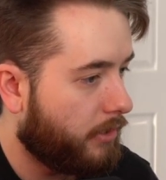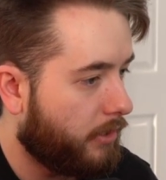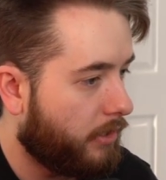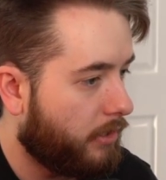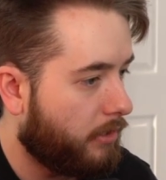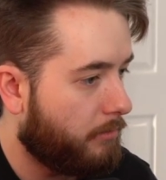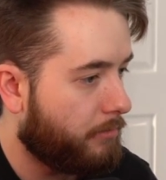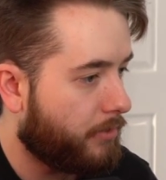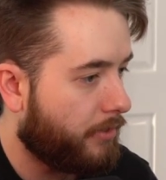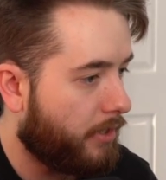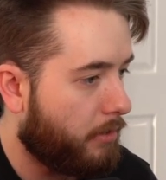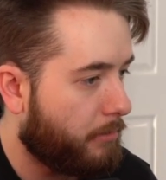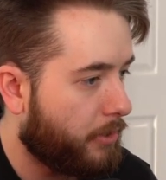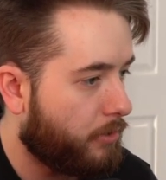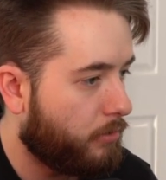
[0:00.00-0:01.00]
Um, so
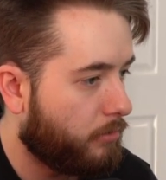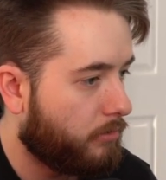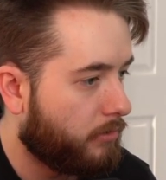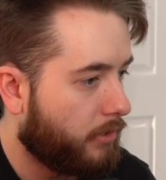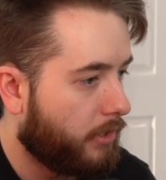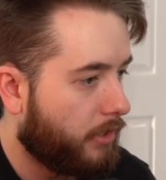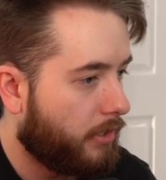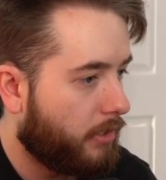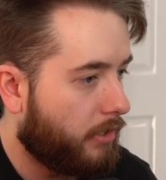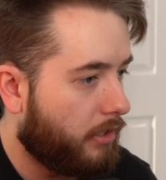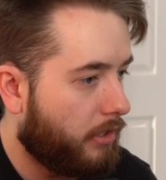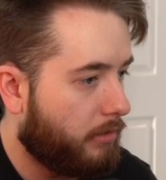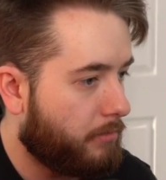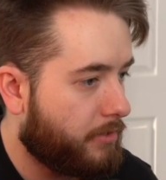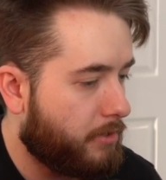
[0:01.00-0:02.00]
that'll be cool.
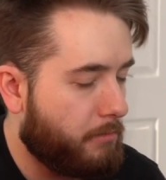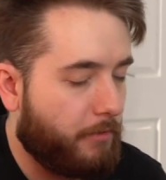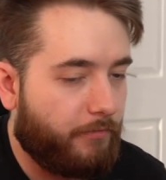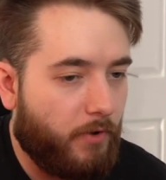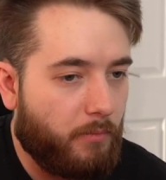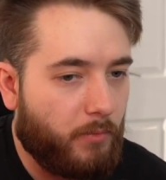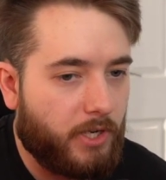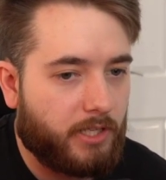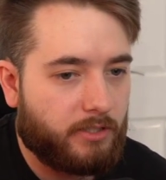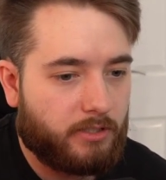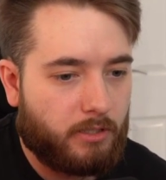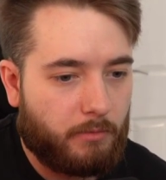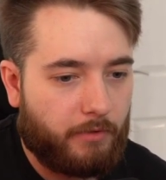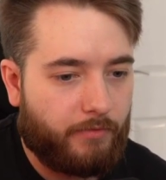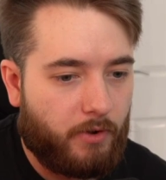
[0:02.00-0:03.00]
Um, it's gonna be a fun week. It's
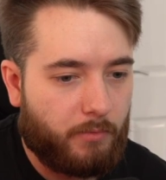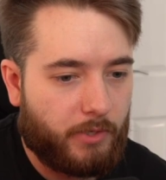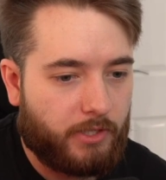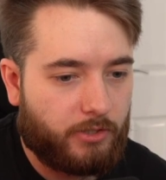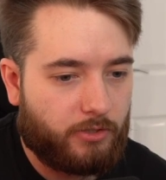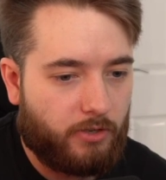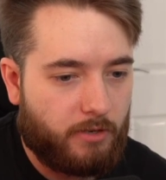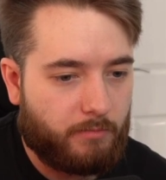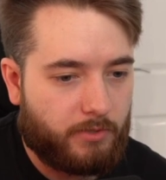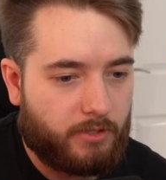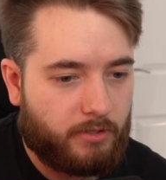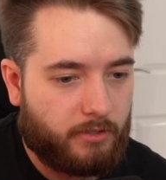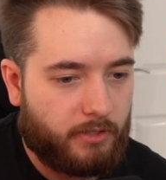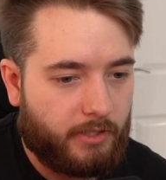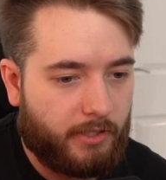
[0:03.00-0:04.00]
gonna be a fun week of
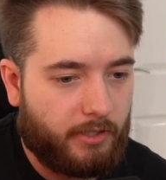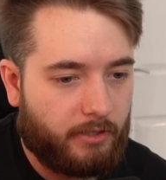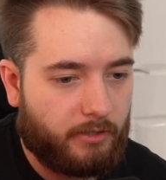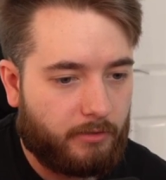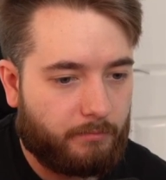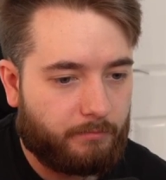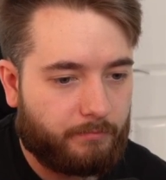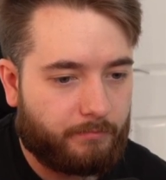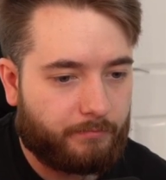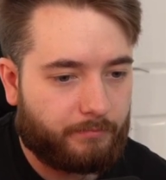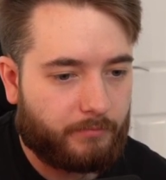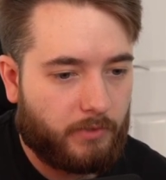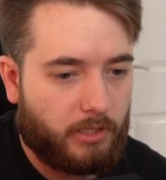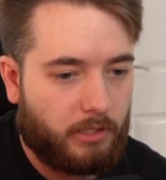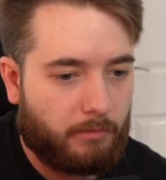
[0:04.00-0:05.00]
streams. Um,
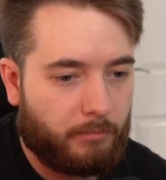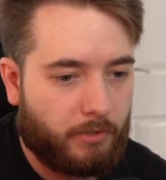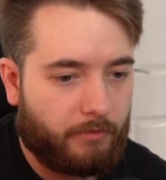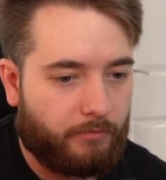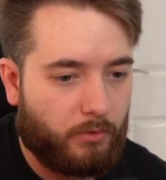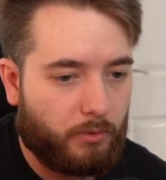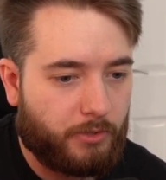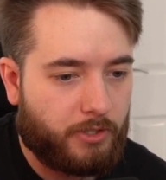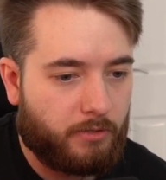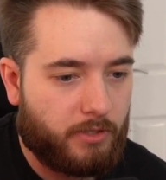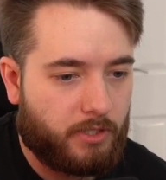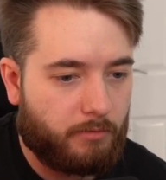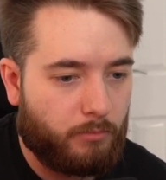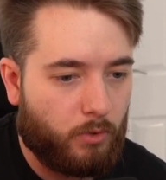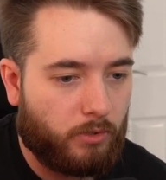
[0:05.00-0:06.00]
I'm looking forward to it.
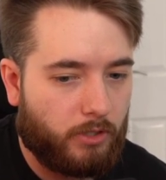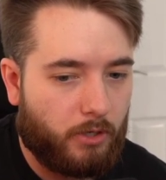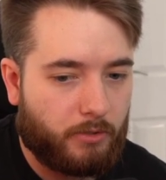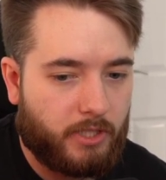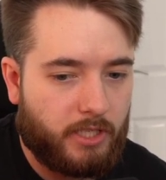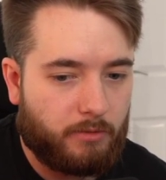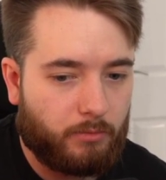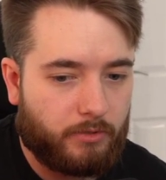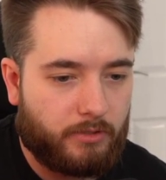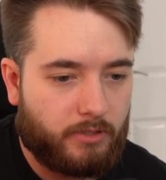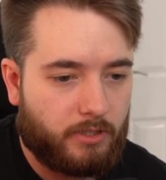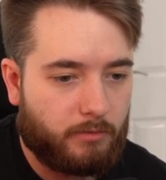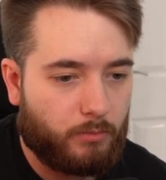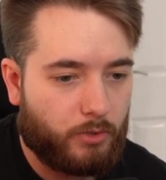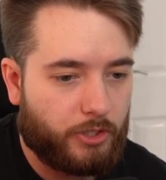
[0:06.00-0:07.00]
Some more low-key ones,
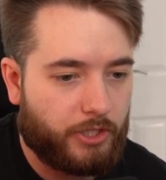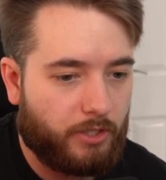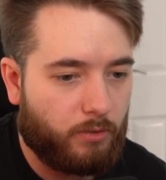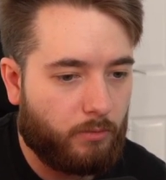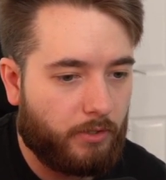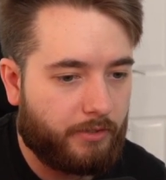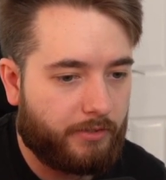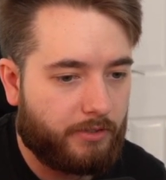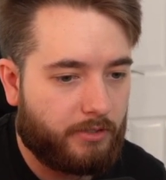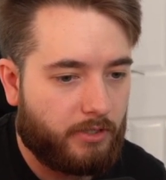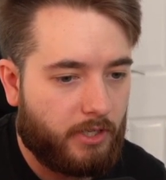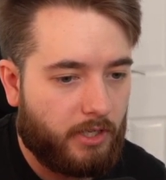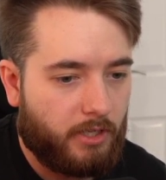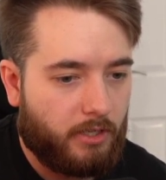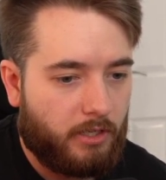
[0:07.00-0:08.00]
some more chill ones.
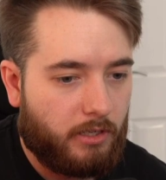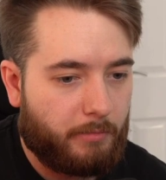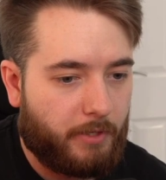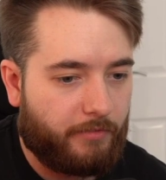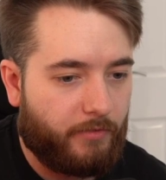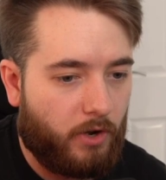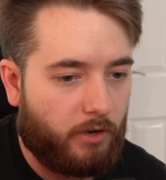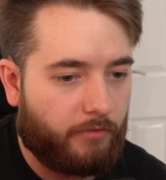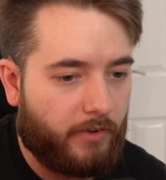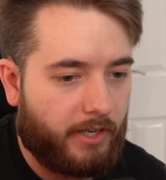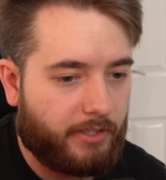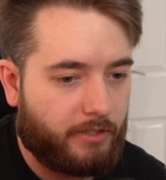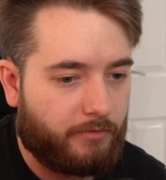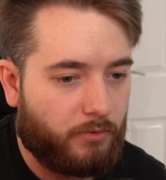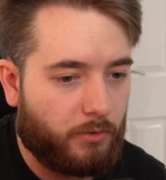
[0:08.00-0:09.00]
A bit of Final
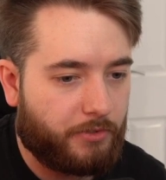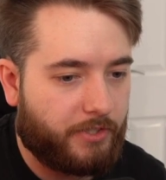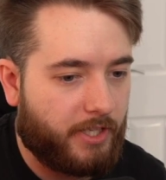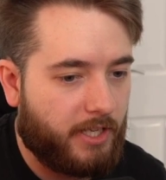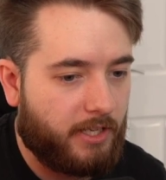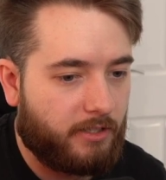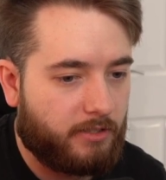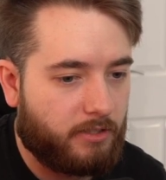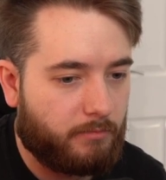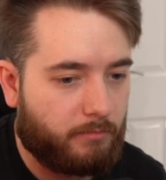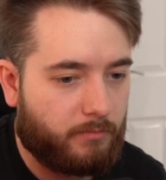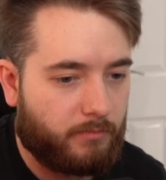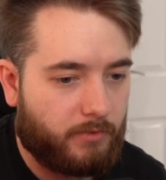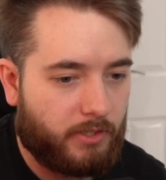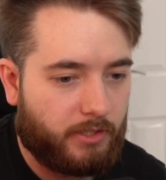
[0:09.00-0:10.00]
Fantasy 14,
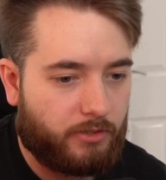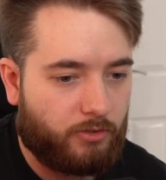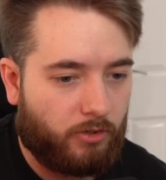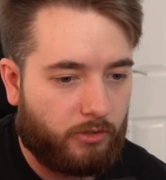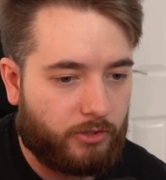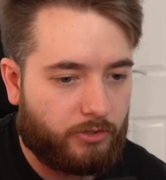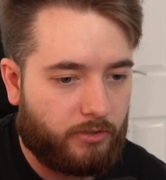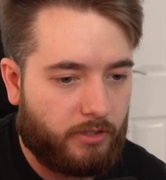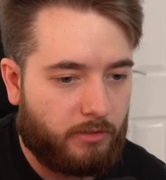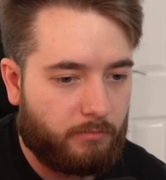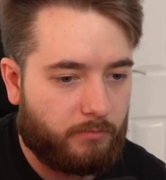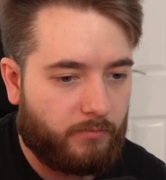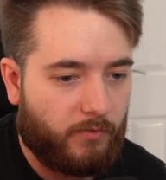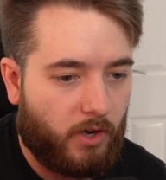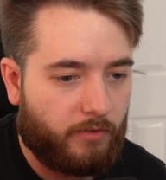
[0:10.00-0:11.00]
some uh, drunk
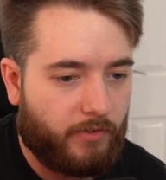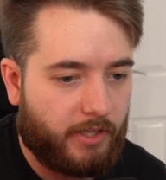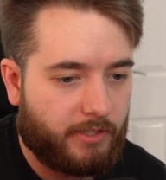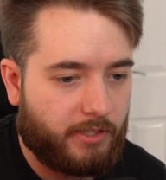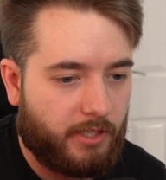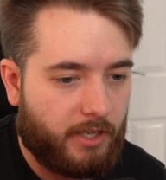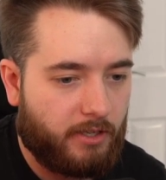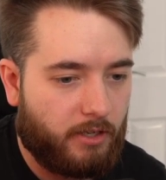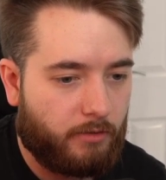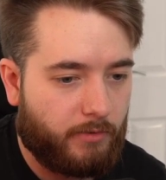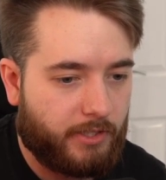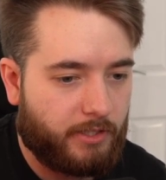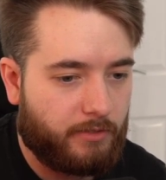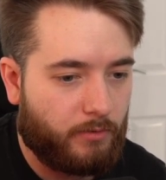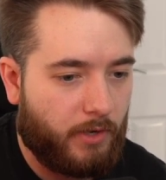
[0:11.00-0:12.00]
stream, Final Fantasy, uh,
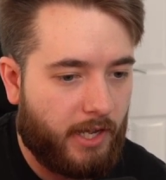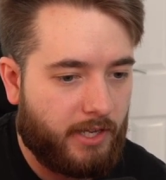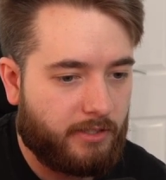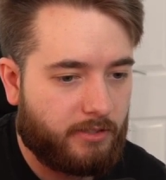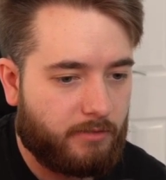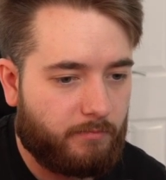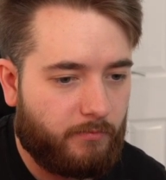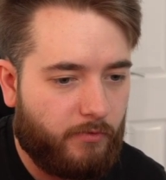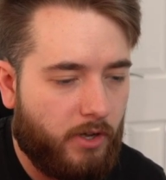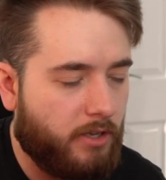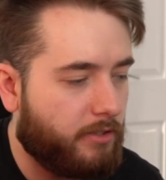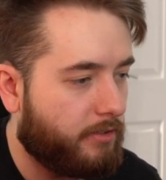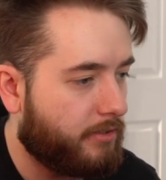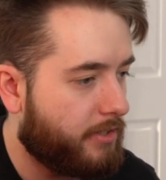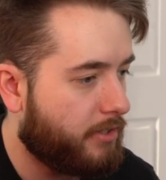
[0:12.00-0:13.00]
Resident Evil A It's
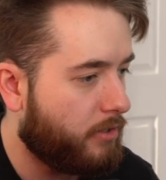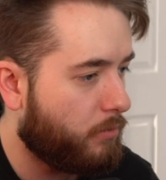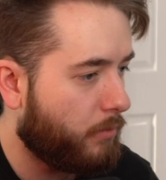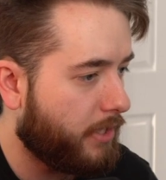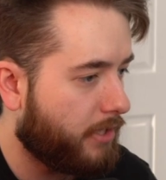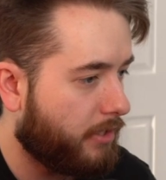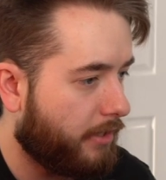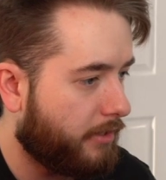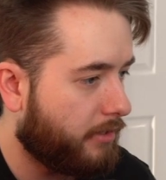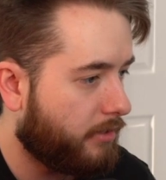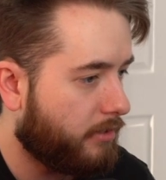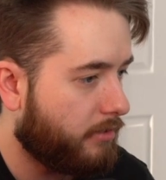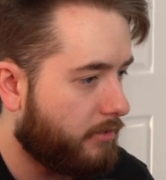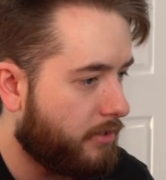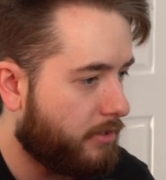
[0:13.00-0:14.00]
fun. It's a good week, I
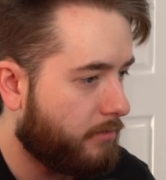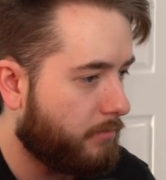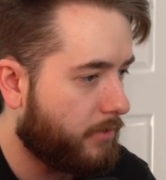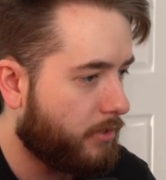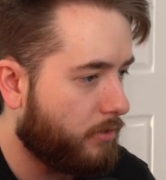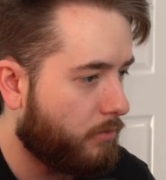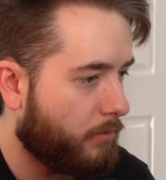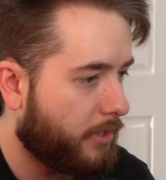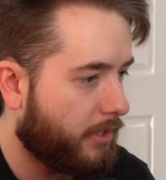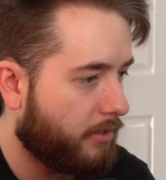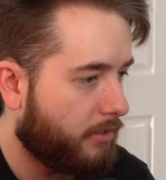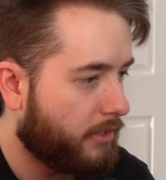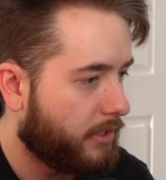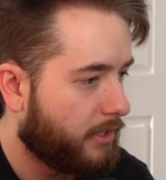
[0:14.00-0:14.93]
think. It's a, it's a good week.